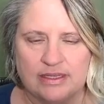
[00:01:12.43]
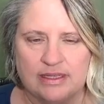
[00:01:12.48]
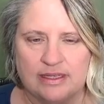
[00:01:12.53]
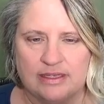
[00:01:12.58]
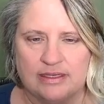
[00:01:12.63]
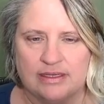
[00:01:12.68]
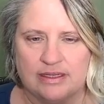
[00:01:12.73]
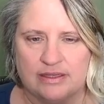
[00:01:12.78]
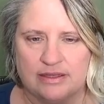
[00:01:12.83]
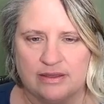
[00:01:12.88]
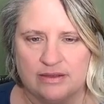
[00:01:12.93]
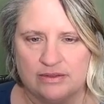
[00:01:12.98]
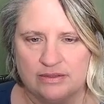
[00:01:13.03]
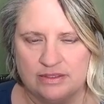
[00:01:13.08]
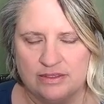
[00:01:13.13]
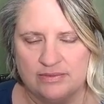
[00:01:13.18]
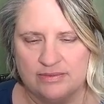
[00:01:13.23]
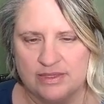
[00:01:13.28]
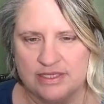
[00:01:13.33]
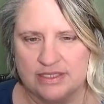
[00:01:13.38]
Now the only
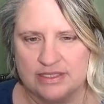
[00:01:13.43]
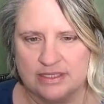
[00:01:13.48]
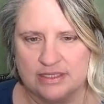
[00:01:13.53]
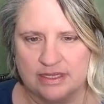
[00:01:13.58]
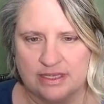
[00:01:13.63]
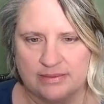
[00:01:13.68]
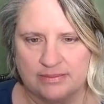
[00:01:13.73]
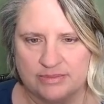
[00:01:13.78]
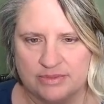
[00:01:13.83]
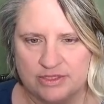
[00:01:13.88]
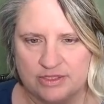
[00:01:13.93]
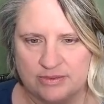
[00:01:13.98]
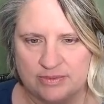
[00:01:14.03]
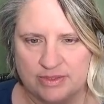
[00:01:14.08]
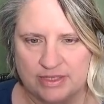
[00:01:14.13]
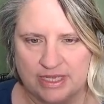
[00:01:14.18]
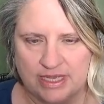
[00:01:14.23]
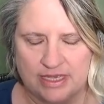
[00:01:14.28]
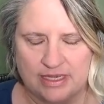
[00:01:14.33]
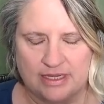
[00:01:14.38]
reason I'm
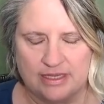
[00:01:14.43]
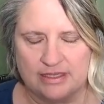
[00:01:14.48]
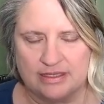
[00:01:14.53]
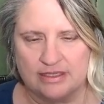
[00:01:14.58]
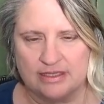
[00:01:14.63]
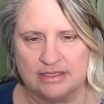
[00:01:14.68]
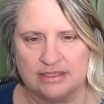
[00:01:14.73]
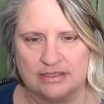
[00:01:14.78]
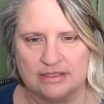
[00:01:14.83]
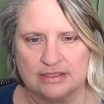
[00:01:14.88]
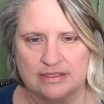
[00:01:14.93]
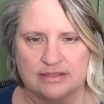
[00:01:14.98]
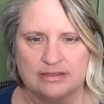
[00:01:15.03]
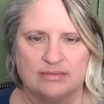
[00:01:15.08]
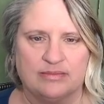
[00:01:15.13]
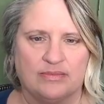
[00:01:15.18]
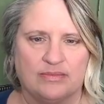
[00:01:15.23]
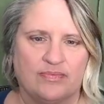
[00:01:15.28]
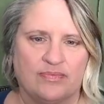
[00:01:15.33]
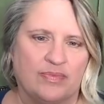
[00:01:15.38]
duplicating this
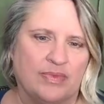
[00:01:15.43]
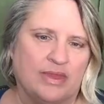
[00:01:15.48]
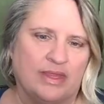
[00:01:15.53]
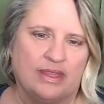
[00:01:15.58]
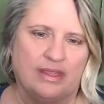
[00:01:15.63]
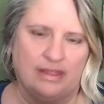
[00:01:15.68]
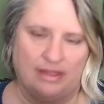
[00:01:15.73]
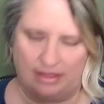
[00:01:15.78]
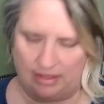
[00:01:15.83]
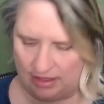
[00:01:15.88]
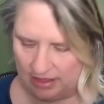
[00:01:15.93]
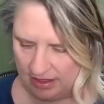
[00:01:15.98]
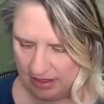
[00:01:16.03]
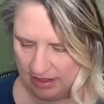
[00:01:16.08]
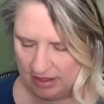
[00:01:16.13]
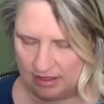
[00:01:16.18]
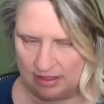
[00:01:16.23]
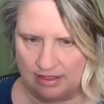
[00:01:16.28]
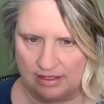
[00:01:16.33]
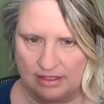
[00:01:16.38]

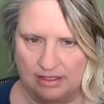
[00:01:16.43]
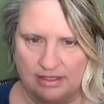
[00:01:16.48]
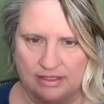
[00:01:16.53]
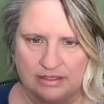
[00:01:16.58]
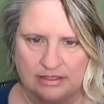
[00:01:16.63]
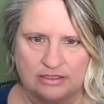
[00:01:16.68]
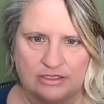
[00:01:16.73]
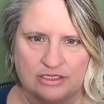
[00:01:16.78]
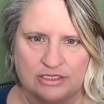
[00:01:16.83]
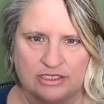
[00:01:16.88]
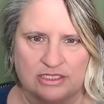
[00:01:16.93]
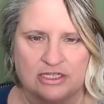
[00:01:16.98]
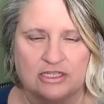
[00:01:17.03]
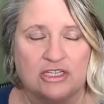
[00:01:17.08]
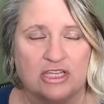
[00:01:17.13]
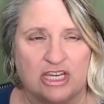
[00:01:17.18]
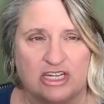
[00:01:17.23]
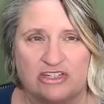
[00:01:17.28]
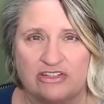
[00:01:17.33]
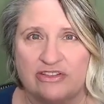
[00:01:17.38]
is just to
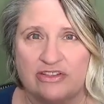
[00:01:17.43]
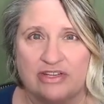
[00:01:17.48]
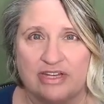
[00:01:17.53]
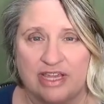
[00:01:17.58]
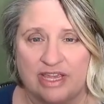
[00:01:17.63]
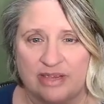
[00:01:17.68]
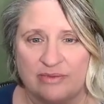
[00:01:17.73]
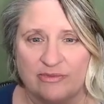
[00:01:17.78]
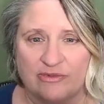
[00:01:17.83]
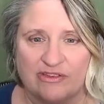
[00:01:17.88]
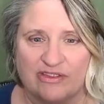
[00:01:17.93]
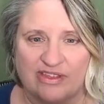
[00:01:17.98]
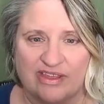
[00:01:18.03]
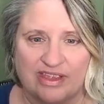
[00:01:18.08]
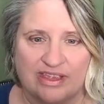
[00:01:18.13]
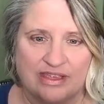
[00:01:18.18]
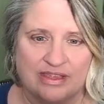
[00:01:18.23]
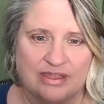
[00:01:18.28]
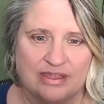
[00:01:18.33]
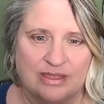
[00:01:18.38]
change the name,
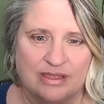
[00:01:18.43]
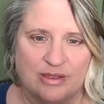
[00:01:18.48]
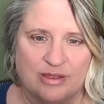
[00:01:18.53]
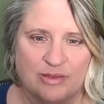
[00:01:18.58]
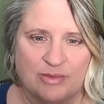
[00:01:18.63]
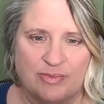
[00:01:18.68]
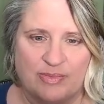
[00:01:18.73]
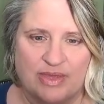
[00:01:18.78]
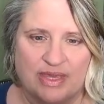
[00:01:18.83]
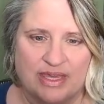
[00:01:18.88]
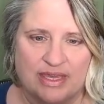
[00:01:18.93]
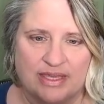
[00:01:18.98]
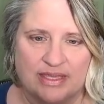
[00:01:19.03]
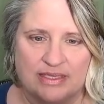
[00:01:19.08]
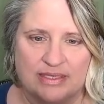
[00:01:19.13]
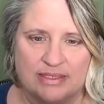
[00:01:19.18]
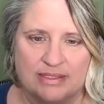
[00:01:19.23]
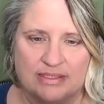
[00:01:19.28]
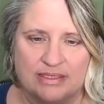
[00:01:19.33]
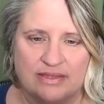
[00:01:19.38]
really,
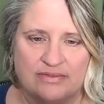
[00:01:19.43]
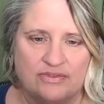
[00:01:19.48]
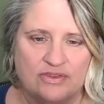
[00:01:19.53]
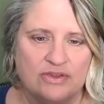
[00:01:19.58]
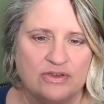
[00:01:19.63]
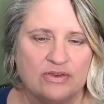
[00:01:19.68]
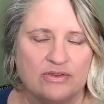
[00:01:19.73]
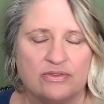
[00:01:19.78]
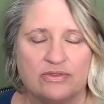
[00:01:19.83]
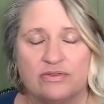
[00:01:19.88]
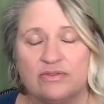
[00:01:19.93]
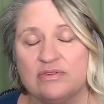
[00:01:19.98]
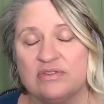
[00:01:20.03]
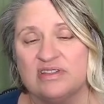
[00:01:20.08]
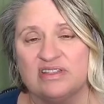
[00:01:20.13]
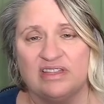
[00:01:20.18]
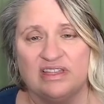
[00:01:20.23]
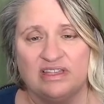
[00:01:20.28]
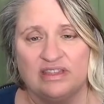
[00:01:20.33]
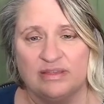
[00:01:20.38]
because if you go through and
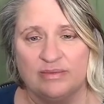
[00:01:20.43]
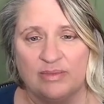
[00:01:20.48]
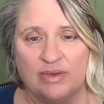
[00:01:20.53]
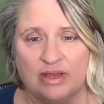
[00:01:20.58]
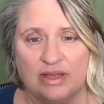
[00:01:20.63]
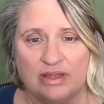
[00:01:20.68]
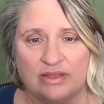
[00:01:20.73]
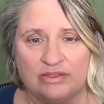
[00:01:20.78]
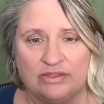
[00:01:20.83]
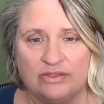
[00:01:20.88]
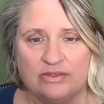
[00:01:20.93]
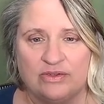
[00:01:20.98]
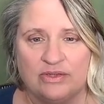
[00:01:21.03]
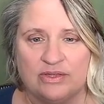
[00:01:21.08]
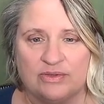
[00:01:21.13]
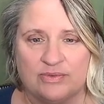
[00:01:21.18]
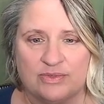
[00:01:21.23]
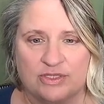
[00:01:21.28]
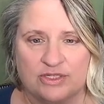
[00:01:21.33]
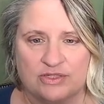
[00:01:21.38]
delete them all, you
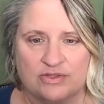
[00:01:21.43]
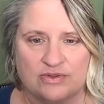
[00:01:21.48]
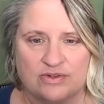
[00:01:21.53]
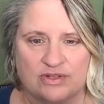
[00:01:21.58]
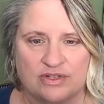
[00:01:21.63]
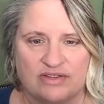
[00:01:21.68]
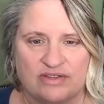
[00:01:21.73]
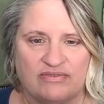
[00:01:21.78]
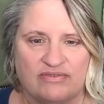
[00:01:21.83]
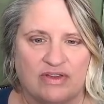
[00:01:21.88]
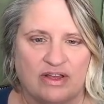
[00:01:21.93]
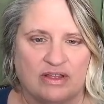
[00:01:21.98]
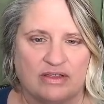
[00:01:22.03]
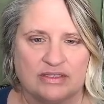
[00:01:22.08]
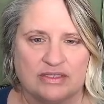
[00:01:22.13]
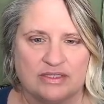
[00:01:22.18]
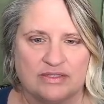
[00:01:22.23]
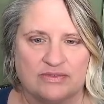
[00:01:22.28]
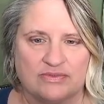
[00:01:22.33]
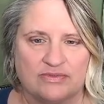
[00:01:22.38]
can restore
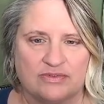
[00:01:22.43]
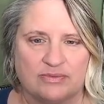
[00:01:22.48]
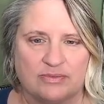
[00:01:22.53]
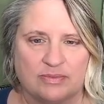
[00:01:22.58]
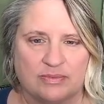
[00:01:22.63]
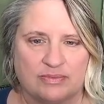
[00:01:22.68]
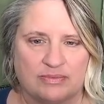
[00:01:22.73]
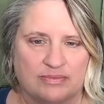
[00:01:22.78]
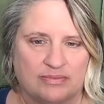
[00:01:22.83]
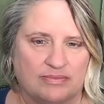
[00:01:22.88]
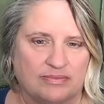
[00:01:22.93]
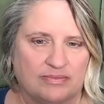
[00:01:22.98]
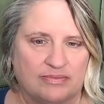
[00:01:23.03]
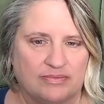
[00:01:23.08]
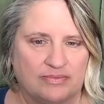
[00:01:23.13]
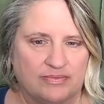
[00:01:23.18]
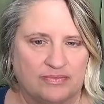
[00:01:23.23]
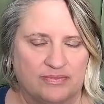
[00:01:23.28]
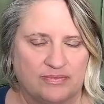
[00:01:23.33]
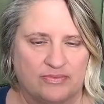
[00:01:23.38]
defaults from
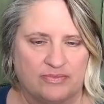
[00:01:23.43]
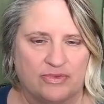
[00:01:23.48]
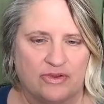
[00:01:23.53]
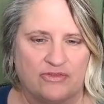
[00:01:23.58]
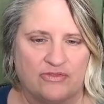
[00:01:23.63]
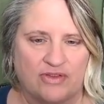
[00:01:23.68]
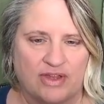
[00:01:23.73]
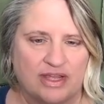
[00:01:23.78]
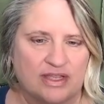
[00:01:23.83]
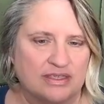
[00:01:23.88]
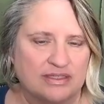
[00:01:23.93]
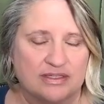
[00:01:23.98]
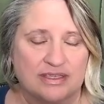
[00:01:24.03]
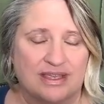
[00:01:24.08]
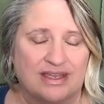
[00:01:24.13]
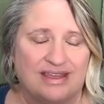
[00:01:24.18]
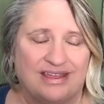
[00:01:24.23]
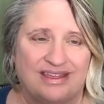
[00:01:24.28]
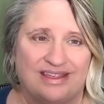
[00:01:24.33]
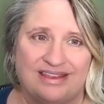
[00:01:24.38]
profiles,
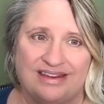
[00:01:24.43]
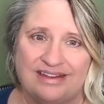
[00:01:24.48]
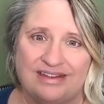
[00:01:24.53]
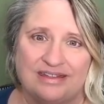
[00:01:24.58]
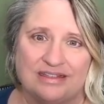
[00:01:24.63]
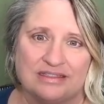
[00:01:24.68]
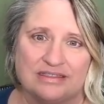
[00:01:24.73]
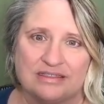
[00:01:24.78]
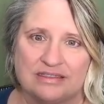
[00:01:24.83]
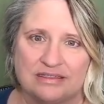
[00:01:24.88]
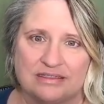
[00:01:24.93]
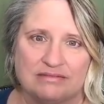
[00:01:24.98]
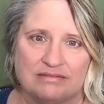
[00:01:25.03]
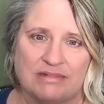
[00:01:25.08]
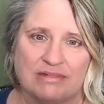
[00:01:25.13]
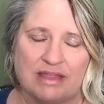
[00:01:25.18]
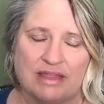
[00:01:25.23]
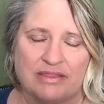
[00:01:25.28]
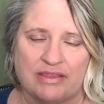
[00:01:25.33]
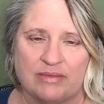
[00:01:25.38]
and it's
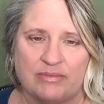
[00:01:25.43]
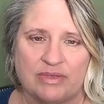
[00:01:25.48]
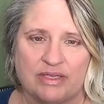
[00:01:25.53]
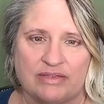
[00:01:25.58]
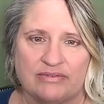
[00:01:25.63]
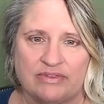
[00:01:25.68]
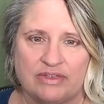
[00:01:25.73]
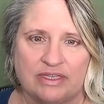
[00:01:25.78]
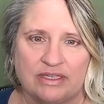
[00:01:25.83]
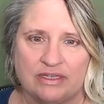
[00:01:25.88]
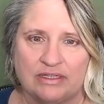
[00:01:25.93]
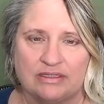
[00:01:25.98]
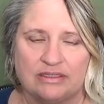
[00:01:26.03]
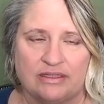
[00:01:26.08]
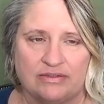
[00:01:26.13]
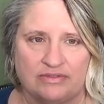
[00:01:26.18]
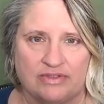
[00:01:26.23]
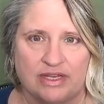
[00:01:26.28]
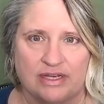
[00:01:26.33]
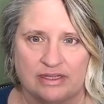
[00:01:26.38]
not that big of a deal.
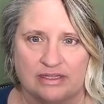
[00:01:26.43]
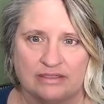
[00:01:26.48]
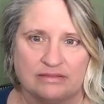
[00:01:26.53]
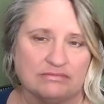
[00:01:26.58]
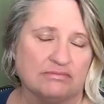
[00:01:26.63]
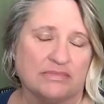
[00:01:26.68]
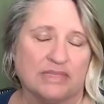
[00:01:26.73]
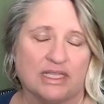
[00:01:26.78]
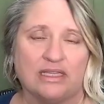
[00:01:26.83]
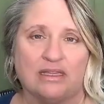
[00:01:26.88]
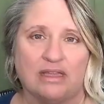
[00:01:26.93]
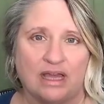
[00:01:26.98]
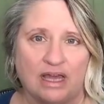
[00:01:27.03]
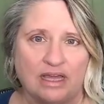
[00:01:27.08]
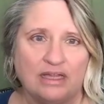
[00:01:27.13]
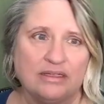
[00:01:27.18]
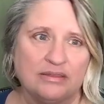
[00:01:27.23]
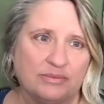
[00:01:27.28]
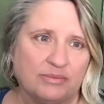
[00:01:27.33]
I've done it a lot.